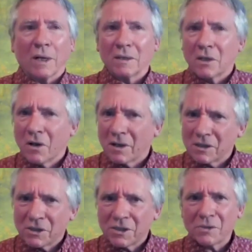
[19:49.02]

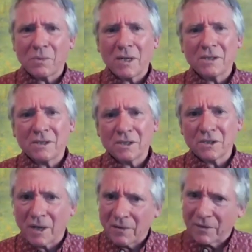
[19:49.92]
unconscious
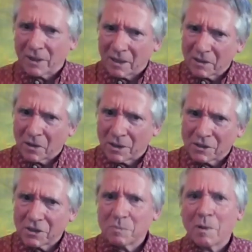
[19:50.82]
racist or have an
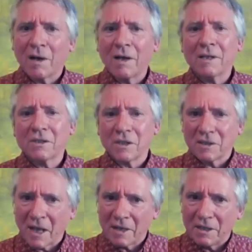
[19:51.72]
unconscious bias,
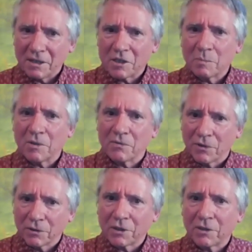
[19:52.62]
and that needs to be
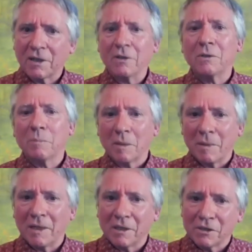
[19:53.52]
filtered out by
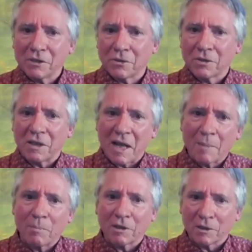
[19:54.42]
making sure that the
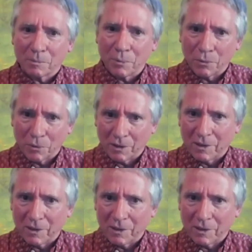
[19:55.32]
applicant pool